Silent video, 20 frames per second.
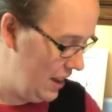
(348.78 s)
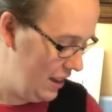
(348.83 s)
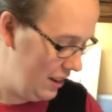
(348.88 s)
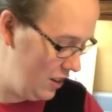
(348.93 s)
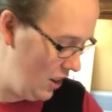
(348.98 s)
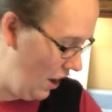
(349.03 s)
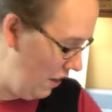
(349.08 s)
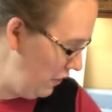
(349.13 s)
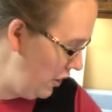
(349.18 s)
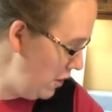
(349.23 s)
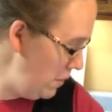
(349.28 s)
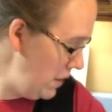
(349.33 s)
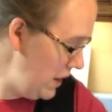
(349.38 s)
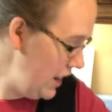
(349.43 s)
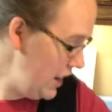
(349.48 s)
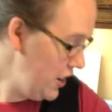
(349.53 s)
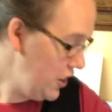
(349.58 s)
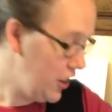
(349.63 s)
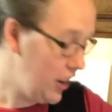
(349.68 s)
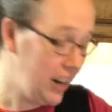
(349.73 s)
Not very many
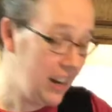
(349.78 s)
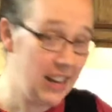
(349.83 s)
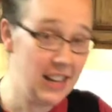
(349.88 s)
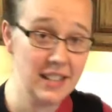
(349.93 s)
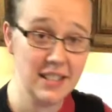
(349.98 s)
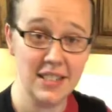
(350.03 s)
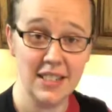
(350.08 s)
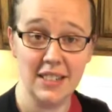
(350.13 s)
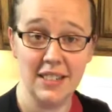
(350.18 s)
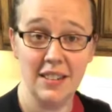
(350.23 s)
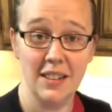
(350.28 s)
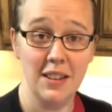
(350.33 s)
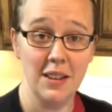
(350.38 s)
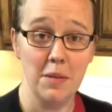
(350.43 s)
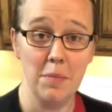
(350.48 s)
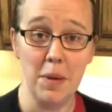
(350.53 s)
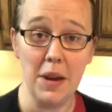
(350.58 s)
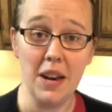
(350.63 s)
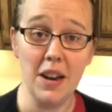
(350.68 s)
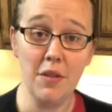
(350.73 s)
ingredients:
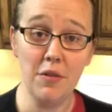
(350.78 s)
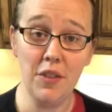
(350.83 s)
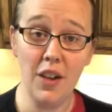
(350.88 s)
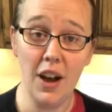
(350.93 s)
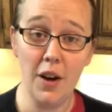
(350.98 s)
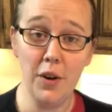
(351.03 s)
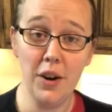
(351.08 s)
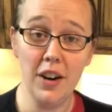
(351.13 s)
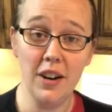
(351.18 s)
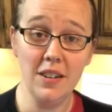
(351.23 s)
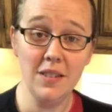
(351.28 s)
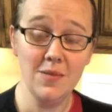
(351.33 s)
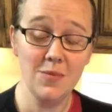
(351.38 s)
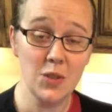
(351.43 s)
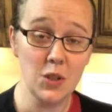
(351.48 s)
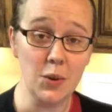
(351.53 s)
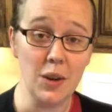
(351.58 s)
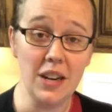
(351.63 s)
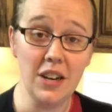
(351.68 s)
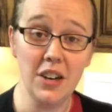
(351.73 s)
peanut flour,
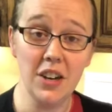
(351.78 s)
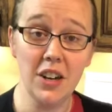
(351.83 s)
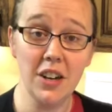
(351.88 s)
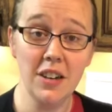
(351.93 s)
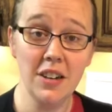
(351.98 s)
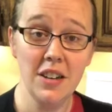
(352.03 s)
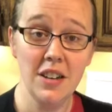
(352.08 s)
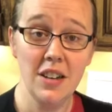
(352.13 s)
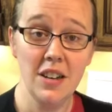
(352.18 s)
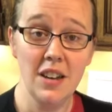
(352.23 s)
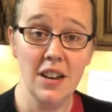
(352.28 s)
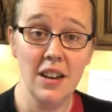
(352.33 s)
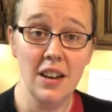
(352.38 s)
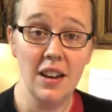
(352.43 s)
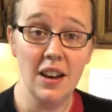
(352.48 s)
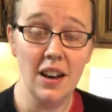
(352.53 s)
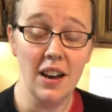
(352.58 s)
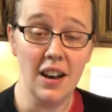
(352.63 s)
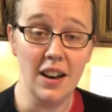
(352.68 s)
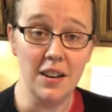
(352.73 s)
sweetener,
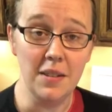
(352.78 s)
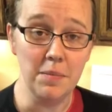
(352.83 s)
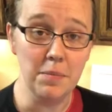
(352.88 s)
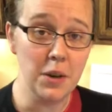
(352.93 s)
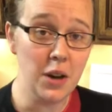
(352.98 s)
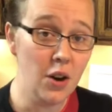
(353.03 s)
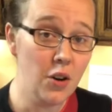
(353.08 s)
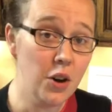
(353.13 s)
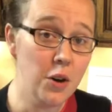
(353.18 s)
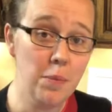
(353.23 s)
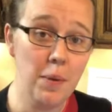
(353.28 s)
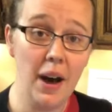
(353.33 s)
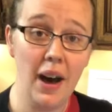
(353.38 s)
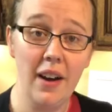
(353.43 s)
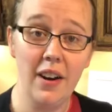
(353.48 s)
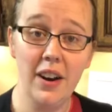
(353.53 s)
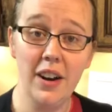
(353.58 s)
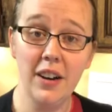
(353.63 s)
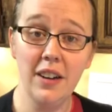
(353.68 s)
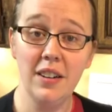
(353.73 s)
cocoa
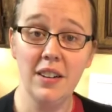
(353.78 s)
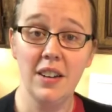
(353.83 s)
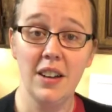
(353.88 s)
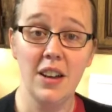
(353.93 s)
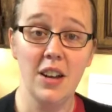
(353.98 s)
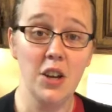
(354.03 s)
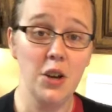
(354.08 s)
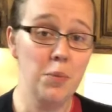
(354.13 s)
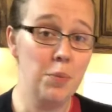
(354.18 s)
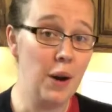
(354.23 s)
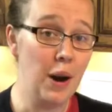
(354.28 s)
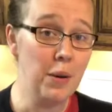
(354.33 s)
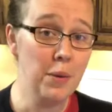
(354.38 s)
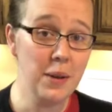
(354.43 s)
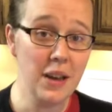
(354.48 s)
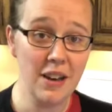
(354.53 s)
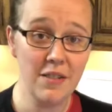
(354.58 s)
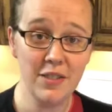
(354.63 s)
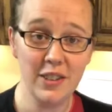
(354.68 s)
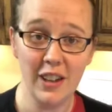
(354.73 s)
powder. You probably
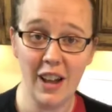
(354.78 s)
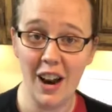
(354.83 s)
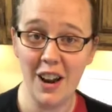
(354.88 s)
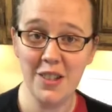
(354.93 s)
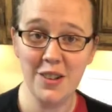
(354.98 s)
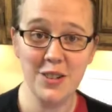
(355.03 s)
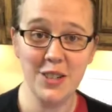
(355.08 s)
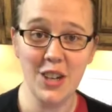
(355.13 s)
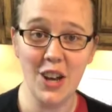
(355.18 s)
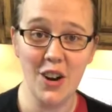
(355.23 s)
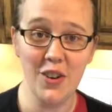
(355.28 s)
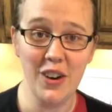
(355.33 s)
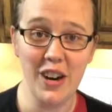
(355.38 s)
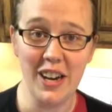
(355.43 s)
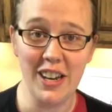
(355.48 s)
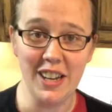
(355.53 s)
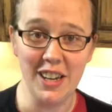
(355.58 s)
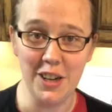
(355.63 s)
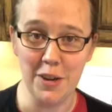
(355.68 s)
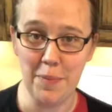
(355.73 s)
have a lot of those
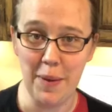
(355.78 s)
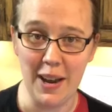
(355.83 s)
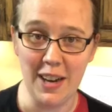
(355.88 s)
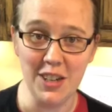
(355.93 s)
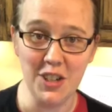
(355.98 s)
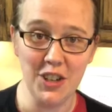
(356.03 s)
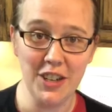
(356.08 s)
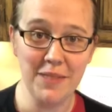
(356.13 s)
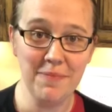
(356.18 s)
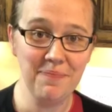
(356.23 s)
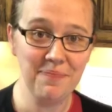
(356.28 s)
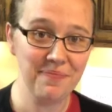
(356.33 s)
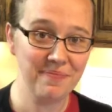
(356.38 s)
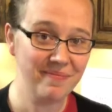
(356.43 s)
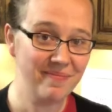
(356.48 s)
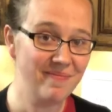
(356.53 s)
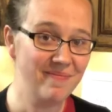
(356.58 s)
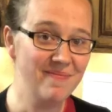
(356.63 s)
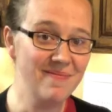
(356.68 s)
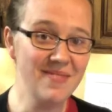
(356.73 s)
already in your pantry.
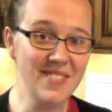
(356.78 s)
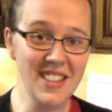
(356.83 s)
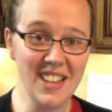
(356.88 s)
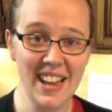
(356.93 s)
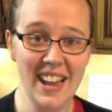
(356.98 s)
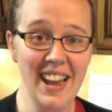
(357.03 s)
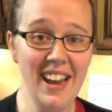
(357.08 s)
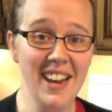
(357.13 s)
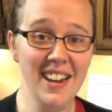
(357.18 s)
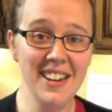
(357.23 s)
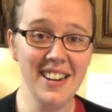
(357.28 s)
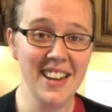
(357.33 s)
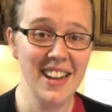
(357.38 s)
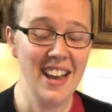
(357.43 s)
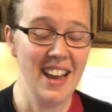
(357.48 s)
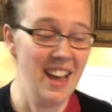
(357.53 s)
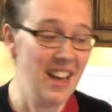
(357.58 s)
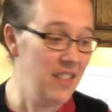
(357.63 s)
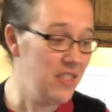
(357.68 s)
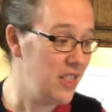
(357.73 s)
And
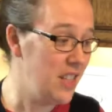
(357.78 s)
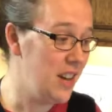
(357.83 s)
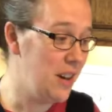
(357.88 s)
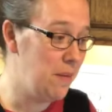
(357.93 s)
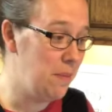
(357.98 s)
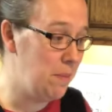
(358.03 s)
the